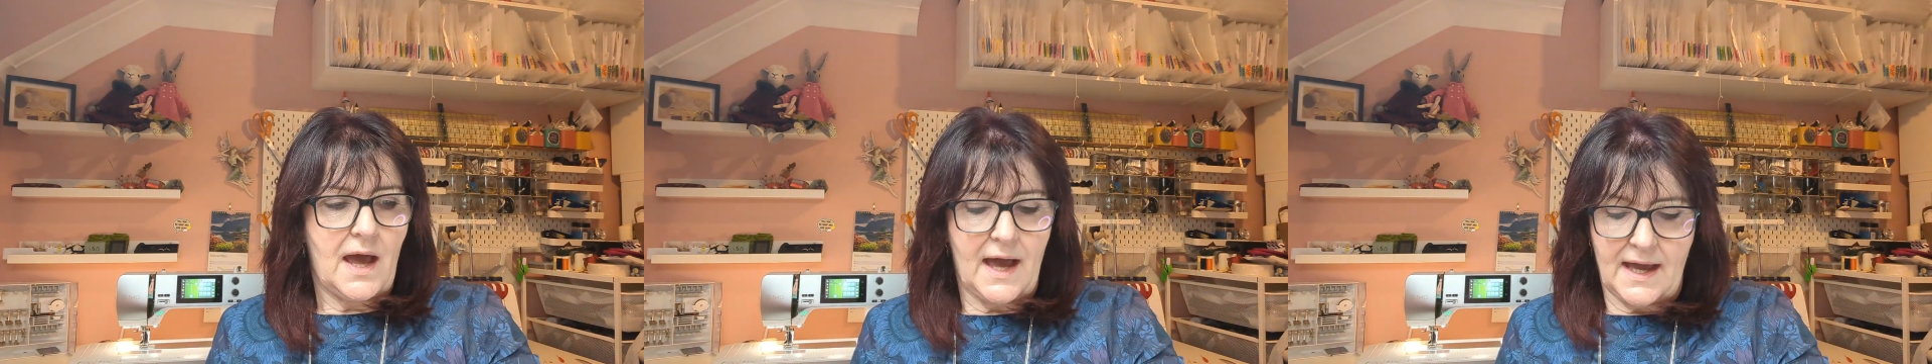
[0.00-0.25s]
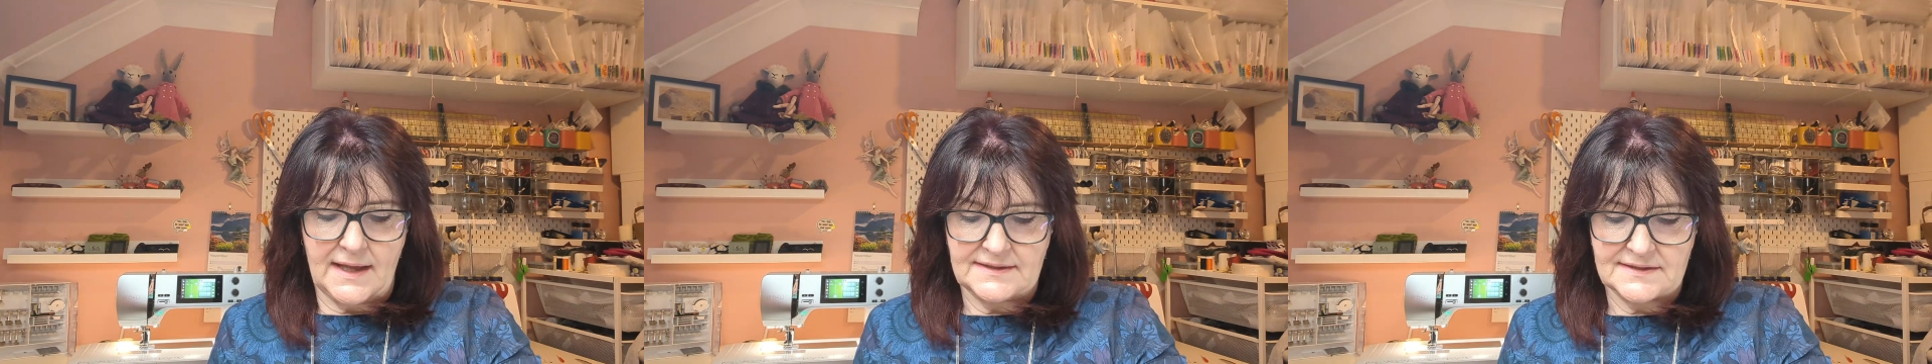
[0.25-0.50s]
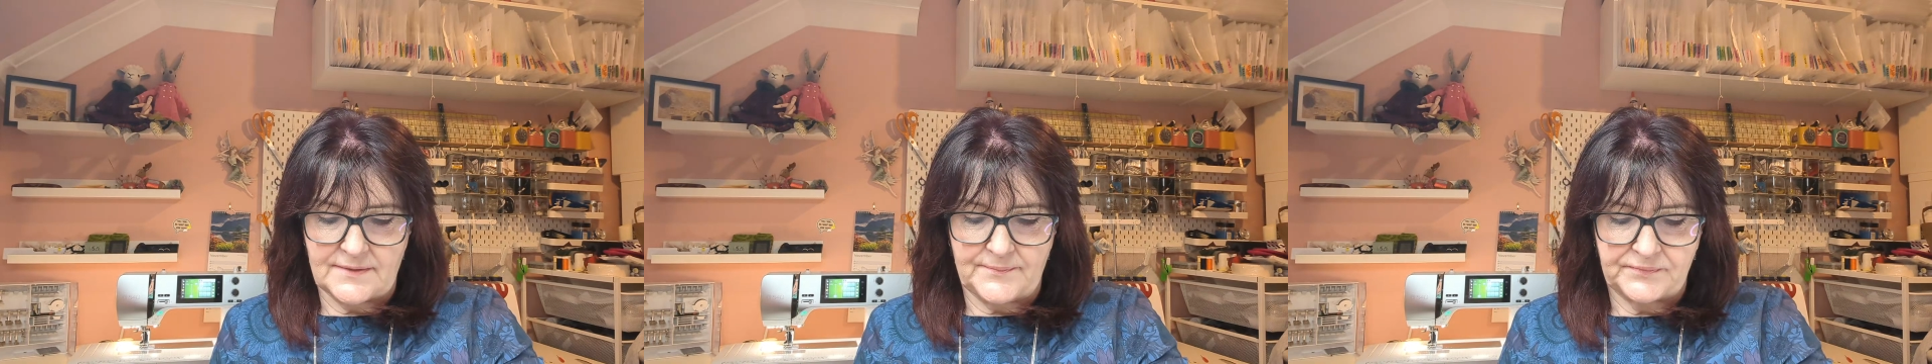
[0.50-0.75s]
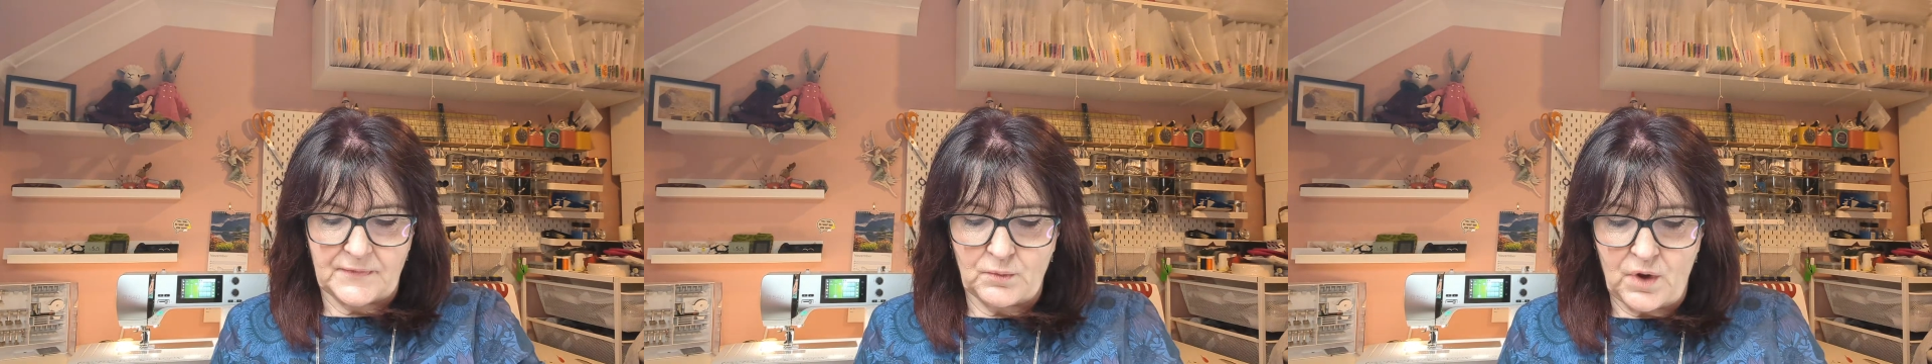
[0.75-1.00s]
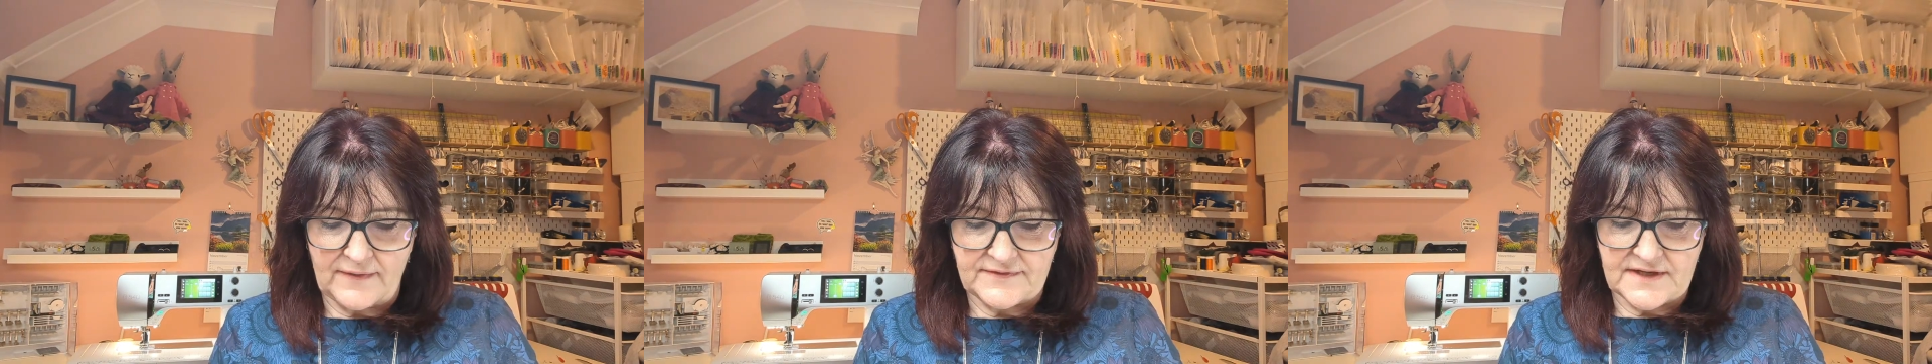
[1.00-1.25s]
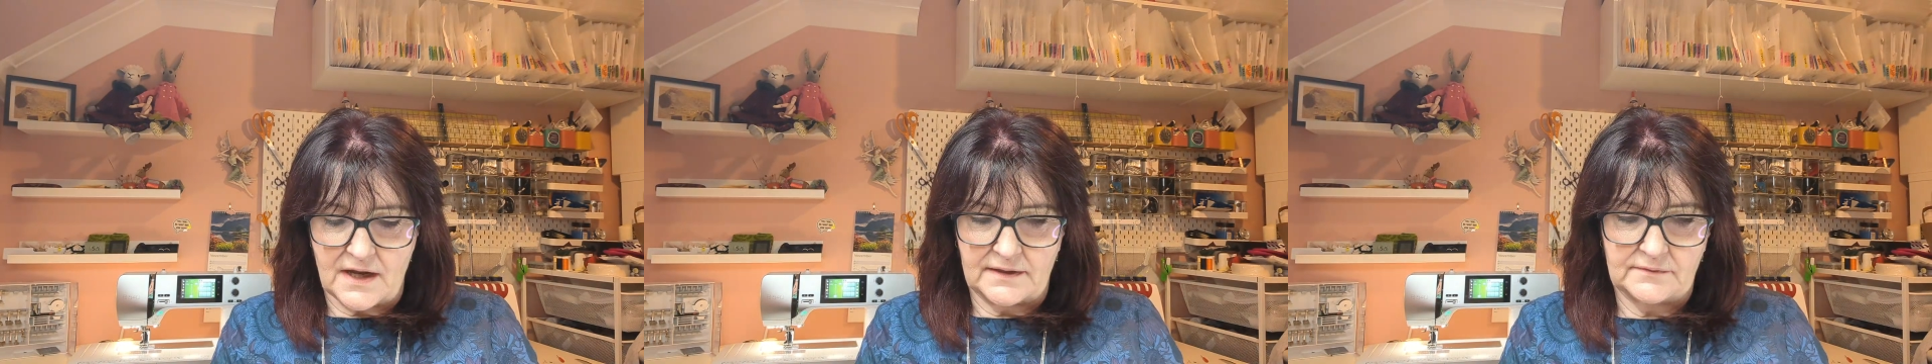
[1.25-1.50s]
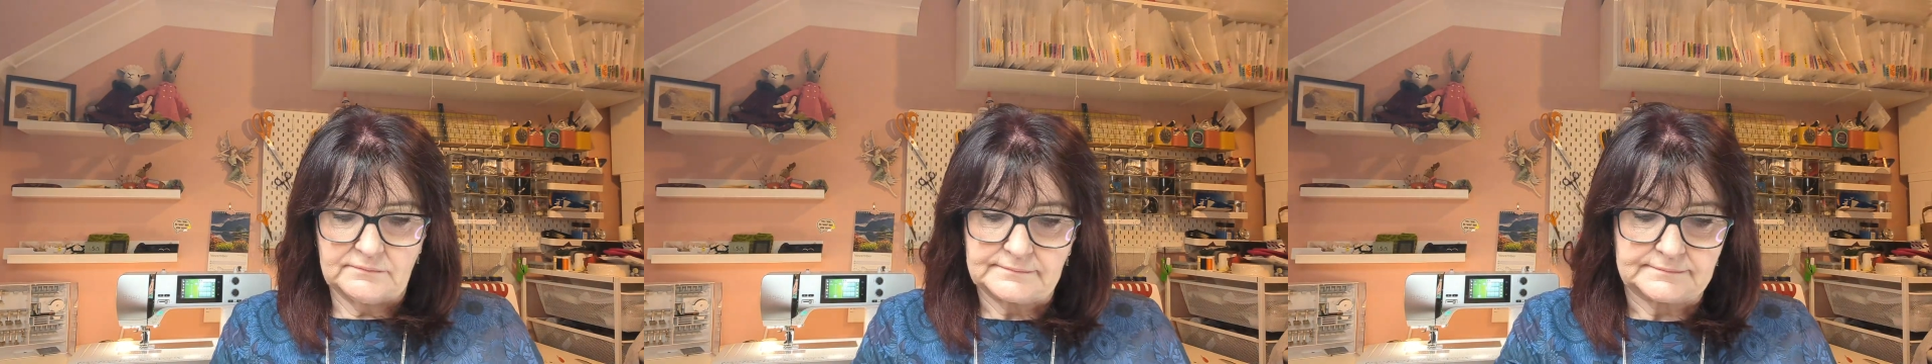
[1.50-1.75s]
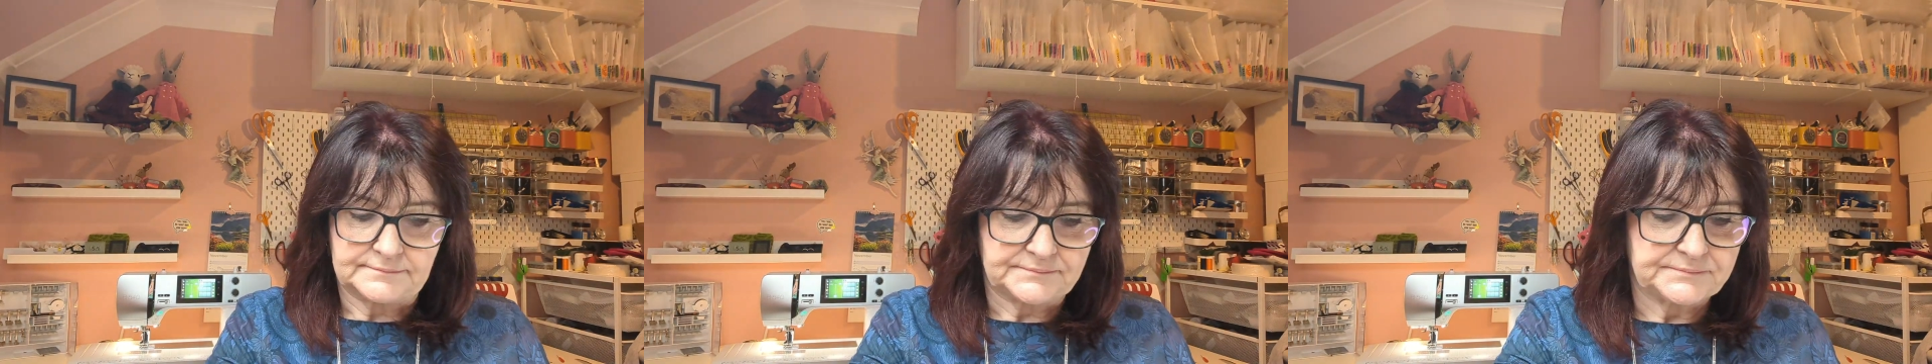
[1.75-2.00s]
And what I've done
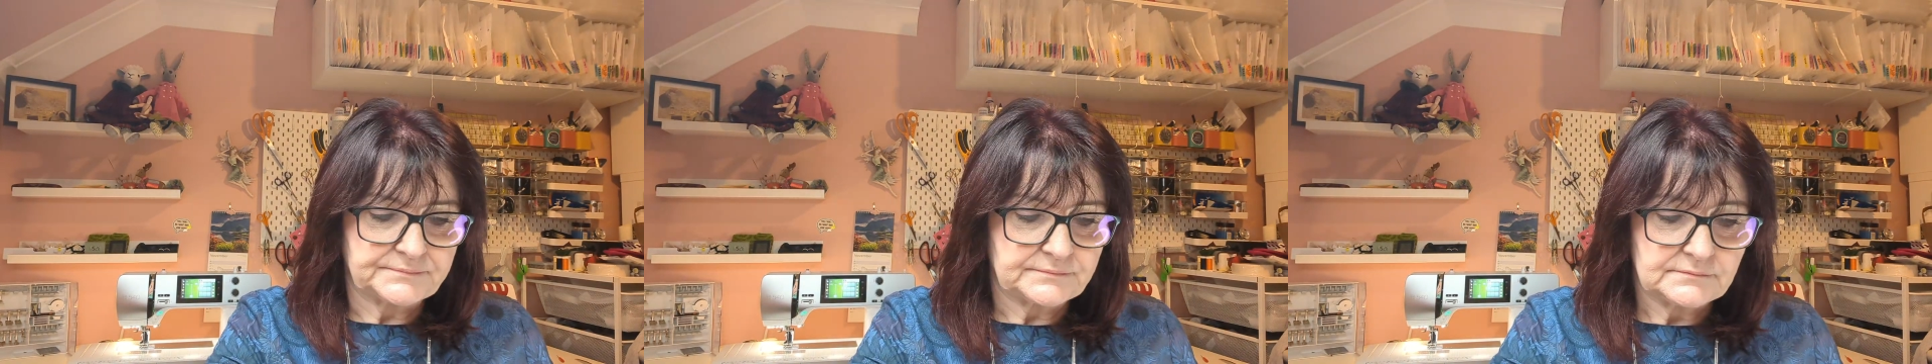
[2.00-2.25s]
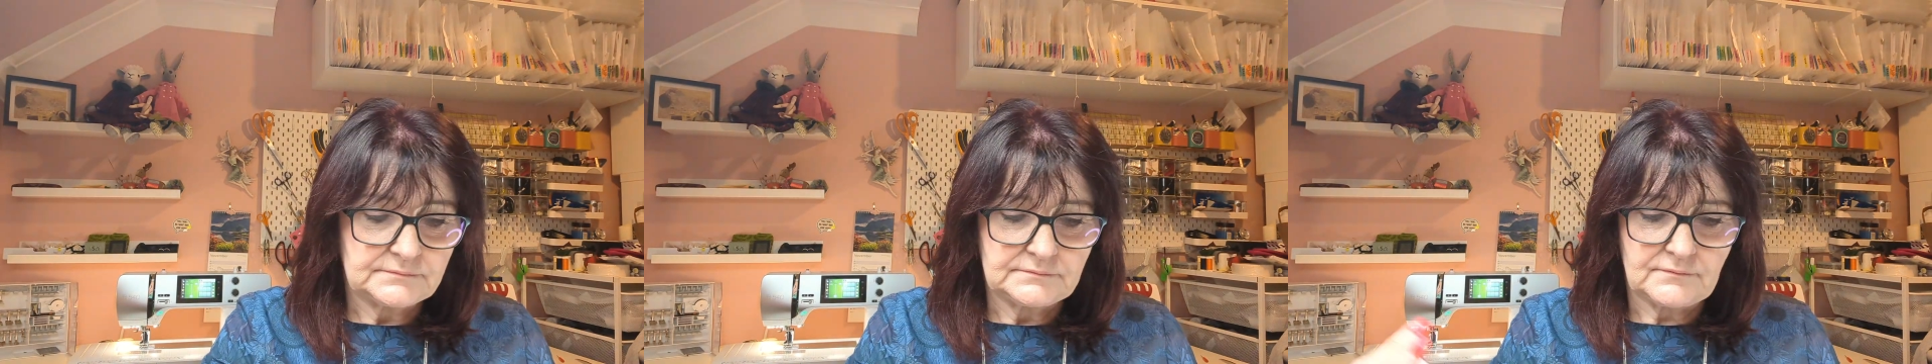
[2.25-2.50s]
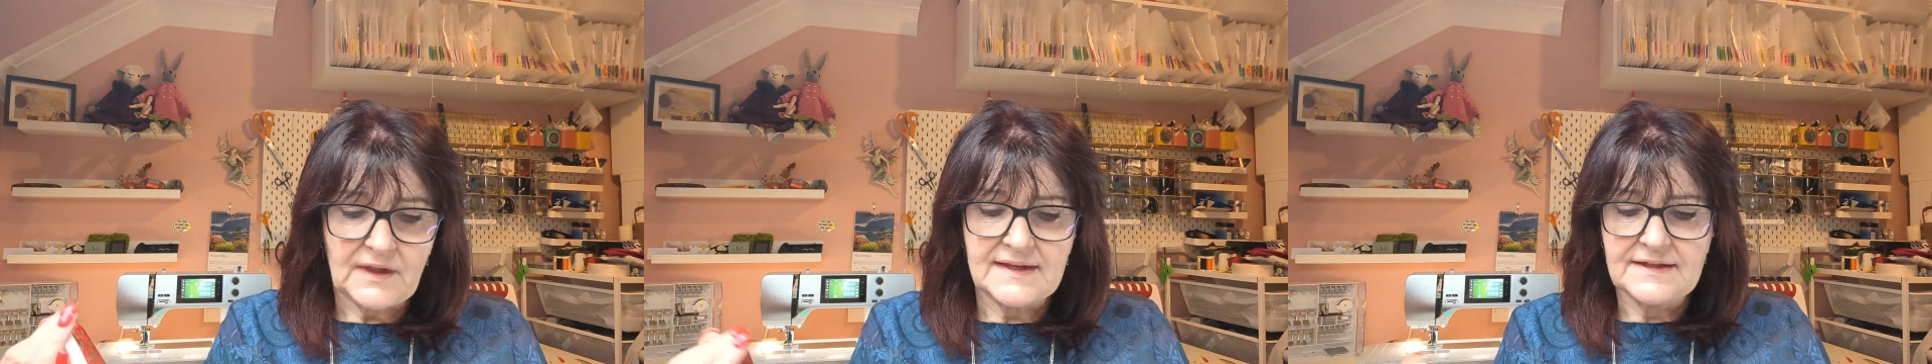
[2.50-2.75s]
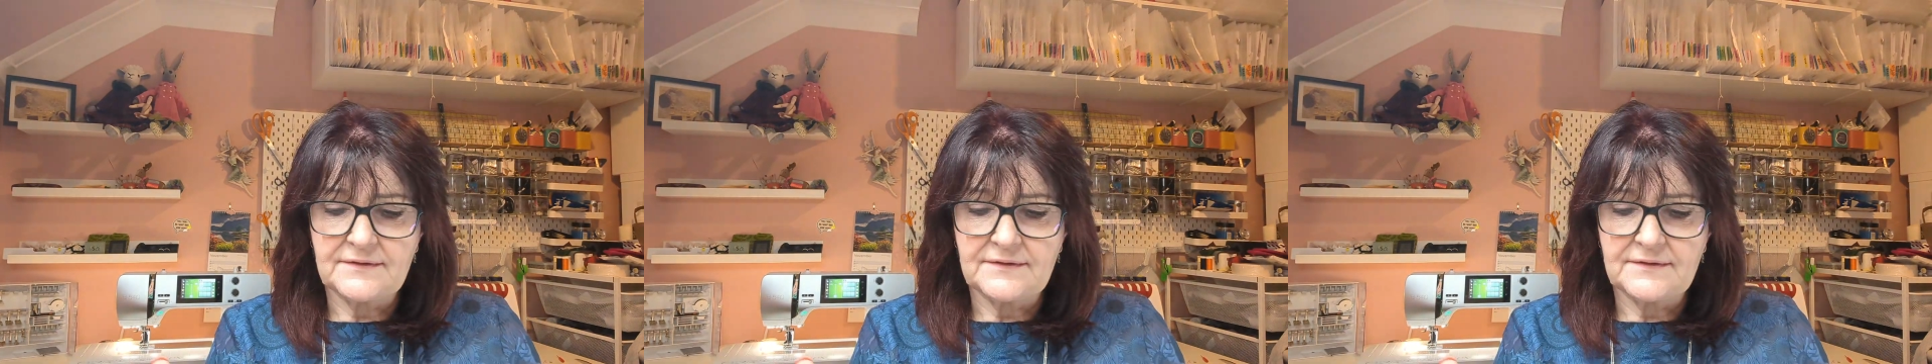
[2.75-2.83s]
is,